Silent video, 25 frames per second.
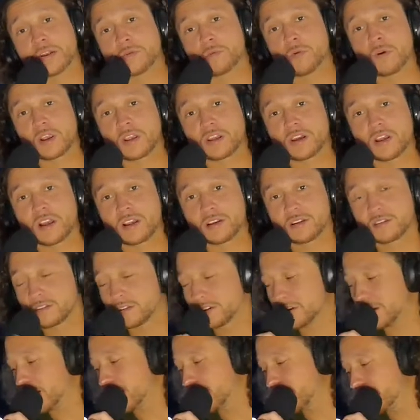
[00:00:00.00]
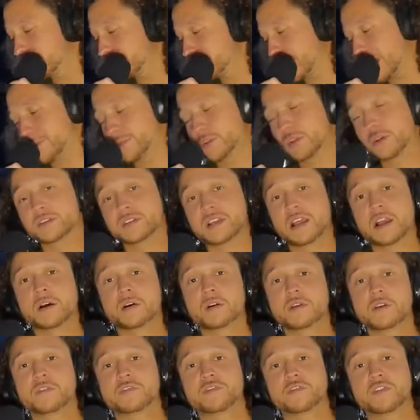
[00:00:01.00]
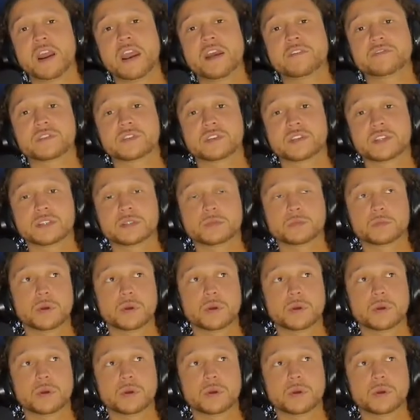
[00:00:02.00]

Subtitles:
working on timing those out for after this.